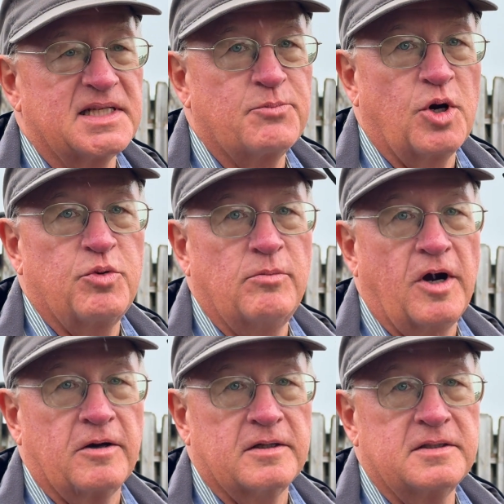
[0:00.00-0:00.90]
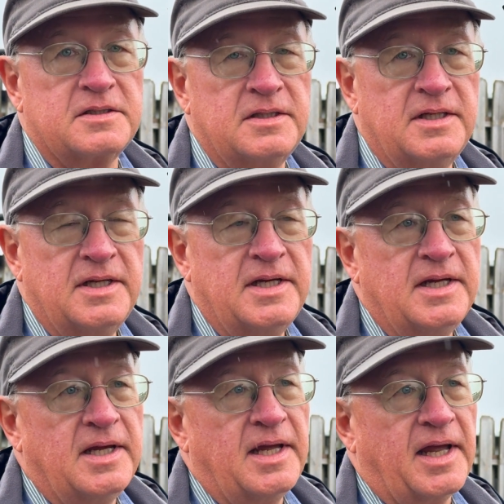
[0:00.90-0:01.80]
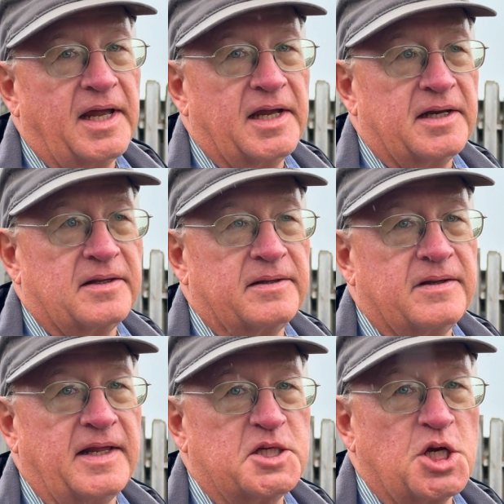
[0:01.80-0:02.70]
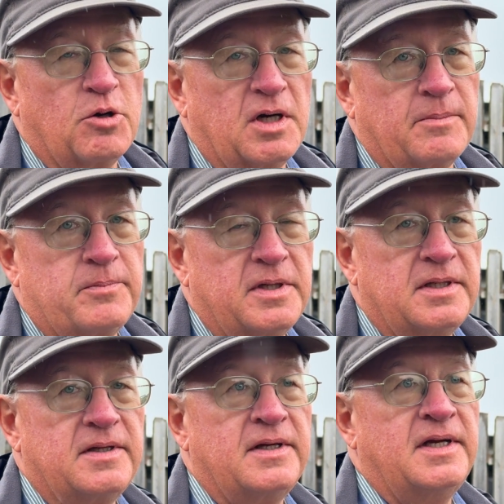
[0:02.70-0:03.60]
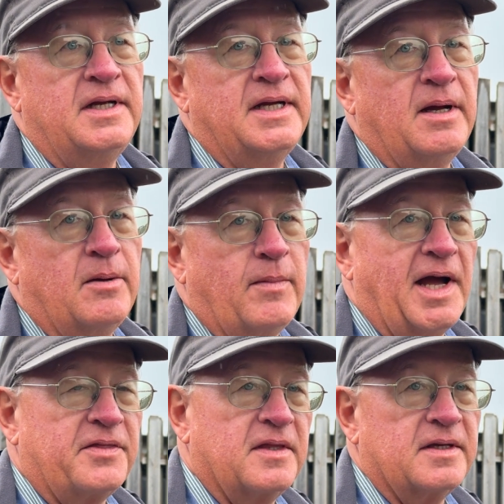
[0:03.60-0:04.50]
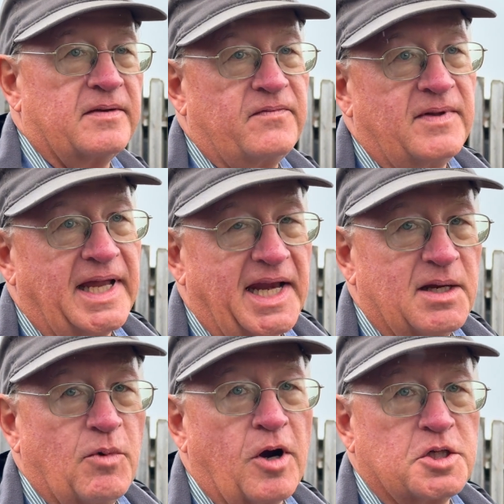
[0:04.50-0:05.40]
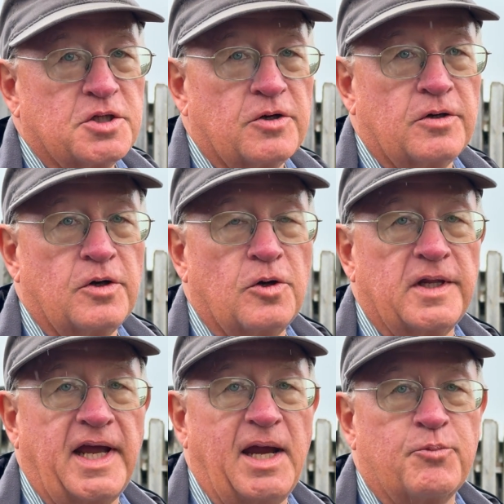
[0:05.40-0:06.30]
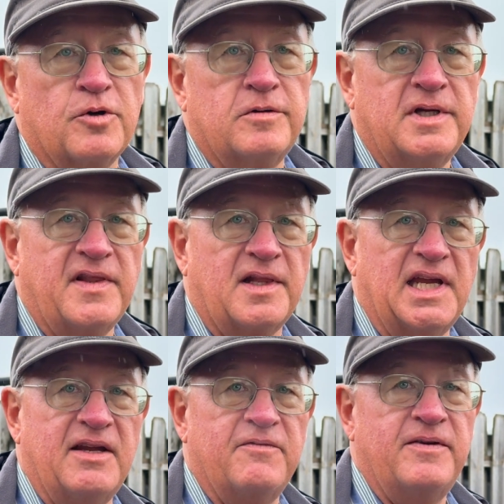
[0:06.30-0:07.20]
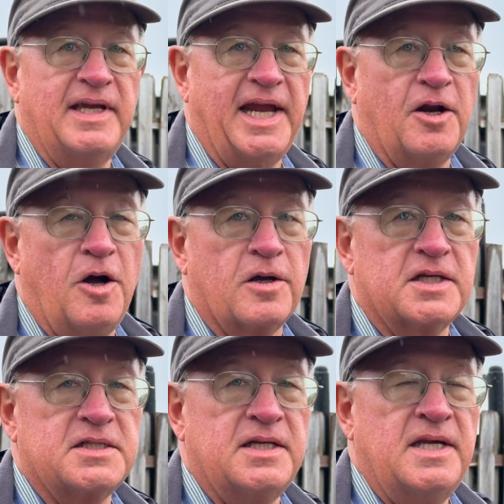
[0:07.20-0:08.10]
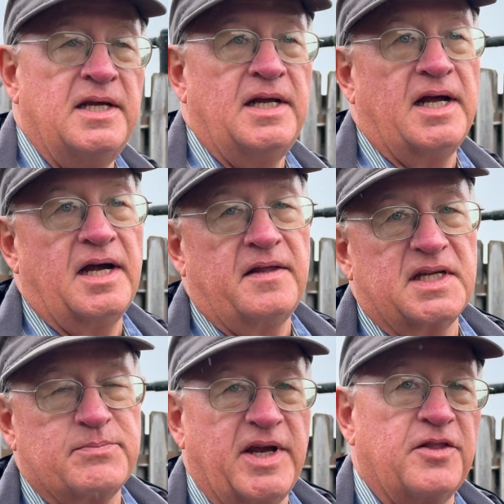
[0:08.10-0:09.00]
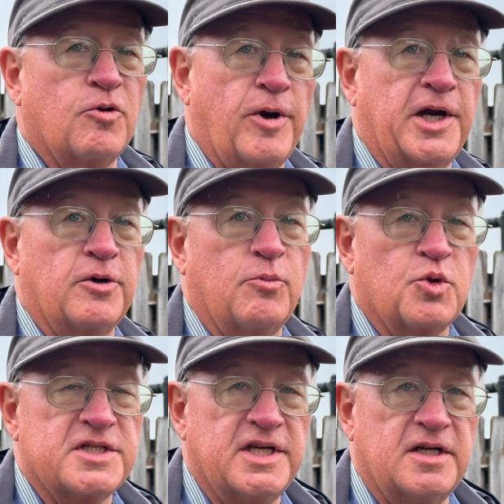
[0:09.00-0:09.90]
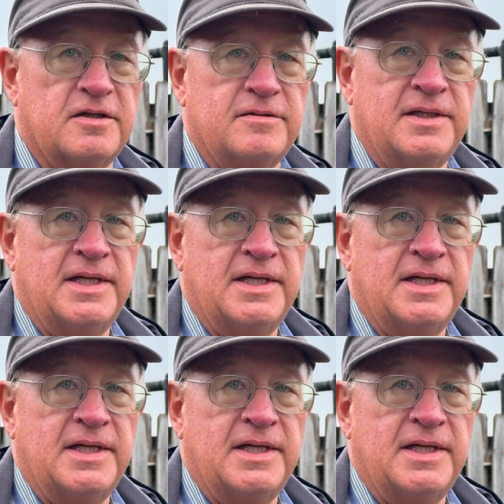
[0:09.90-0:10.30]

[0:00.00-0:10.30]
purple martins, and they show up about the end of March or early April and then leave in August. They spend their winter in Brazil.